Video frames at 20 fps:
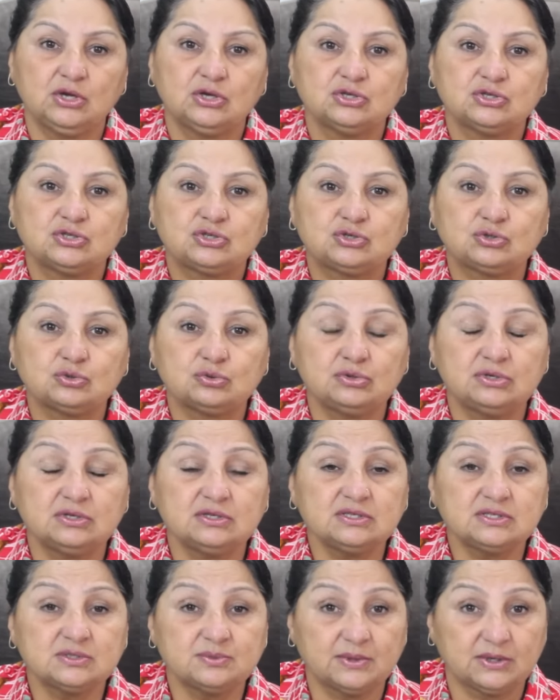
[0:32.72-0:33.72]

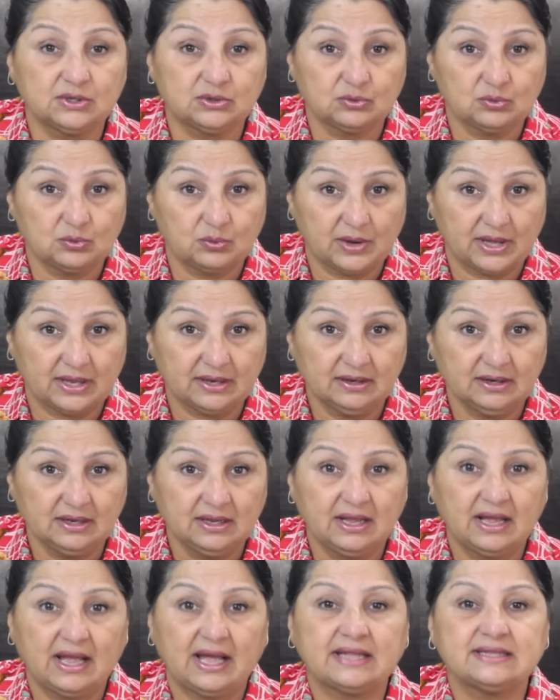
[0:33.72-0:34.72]
Students will do well
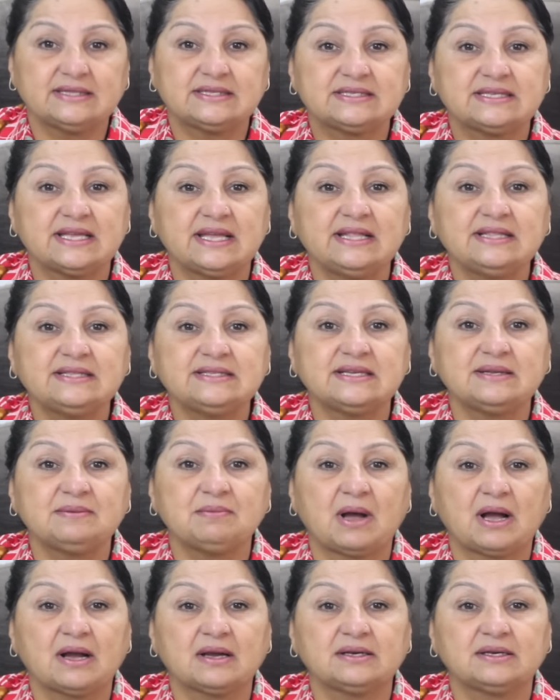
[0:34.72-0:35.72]
and sales and
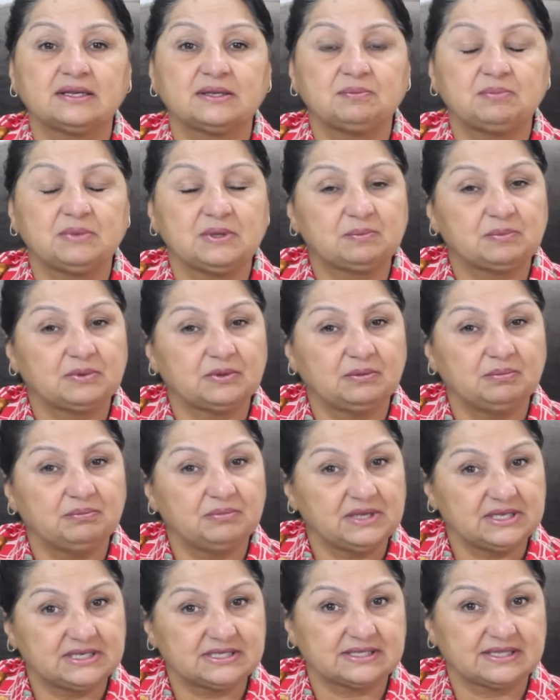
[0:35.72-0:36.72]
marketing people
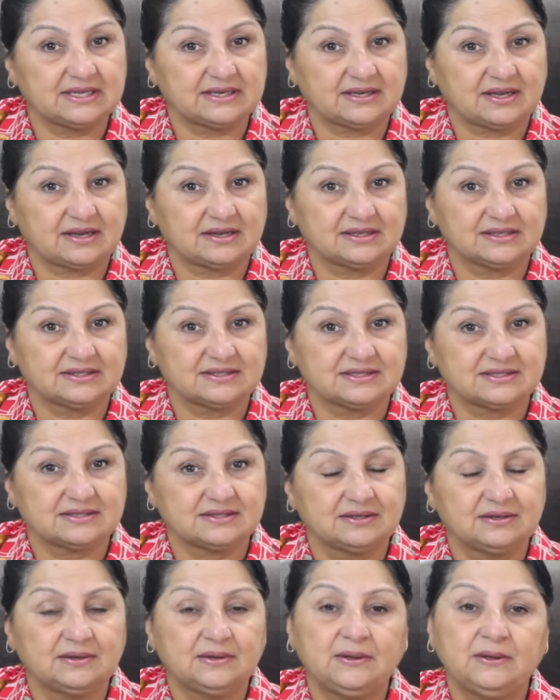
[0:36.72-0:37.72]
meet their targets.
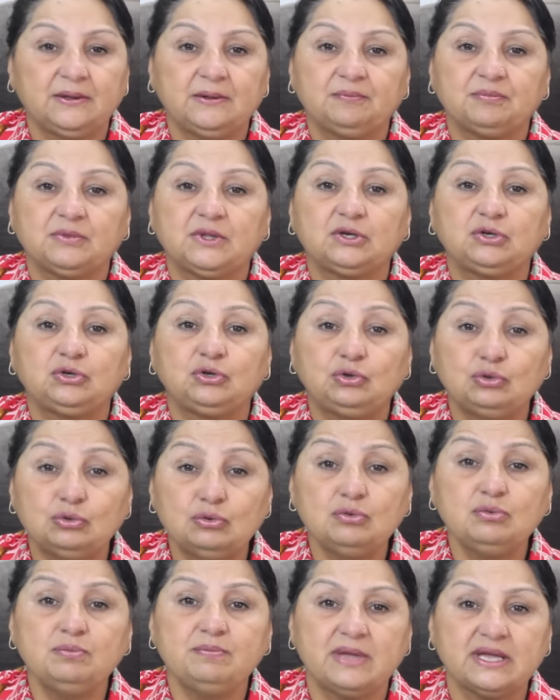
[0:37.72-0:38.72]
The
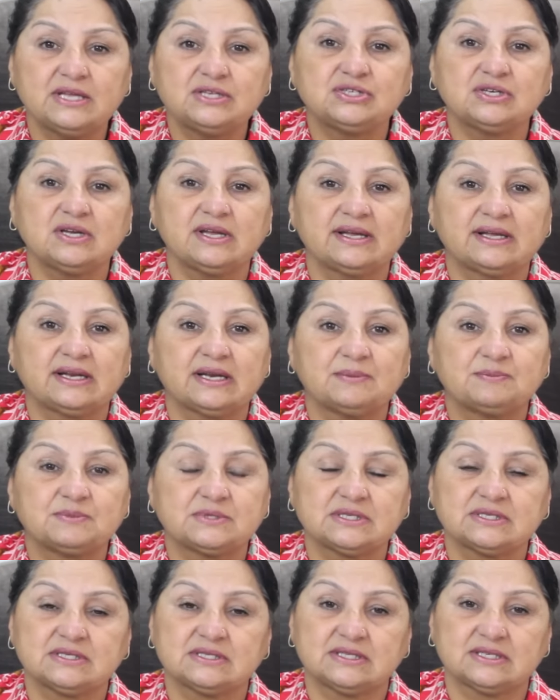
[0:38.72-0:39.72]
two major
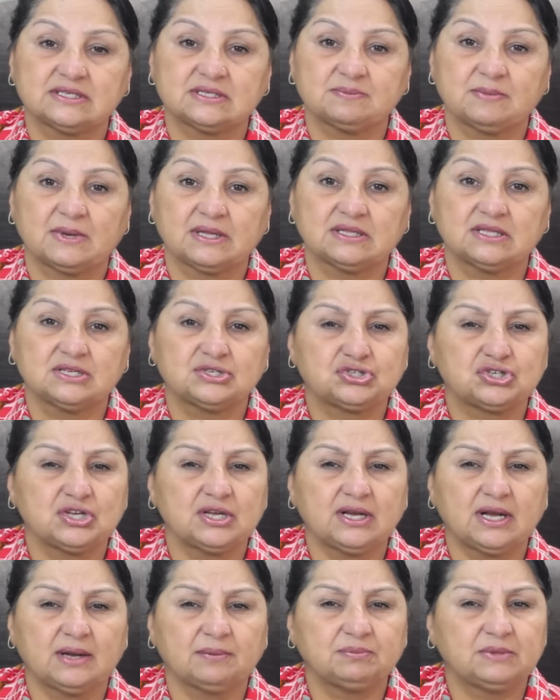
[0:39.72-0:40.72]
eclipses this month
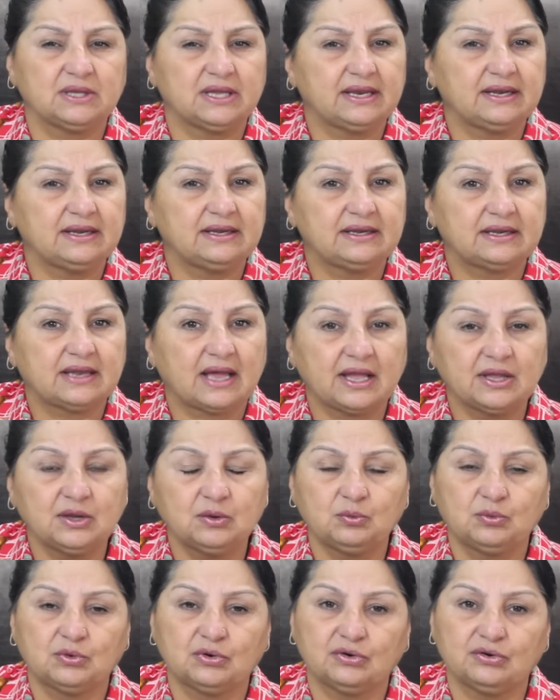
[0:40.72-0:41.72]
shake up the entire
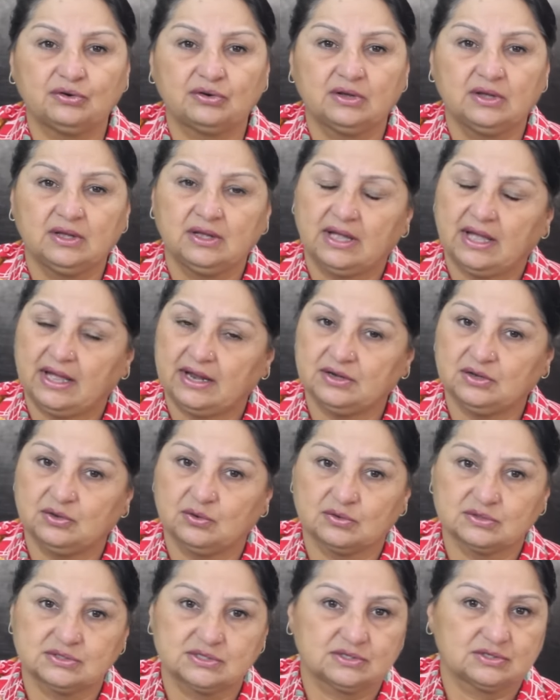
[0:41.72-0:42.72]
world and
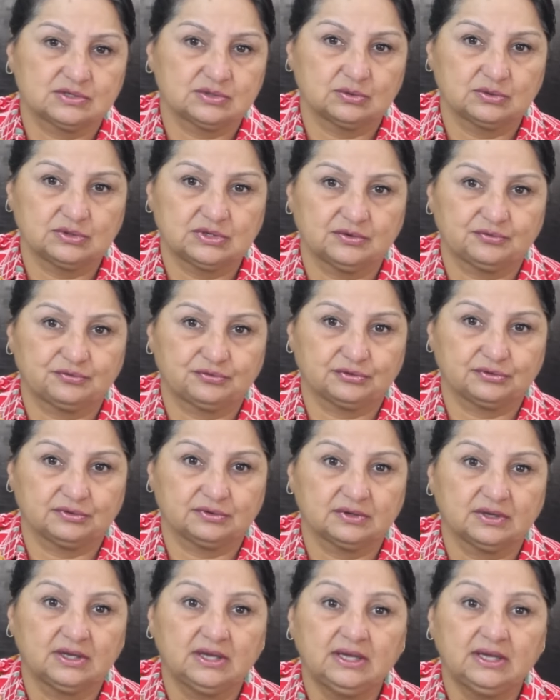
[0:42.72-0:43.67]
yours is no different.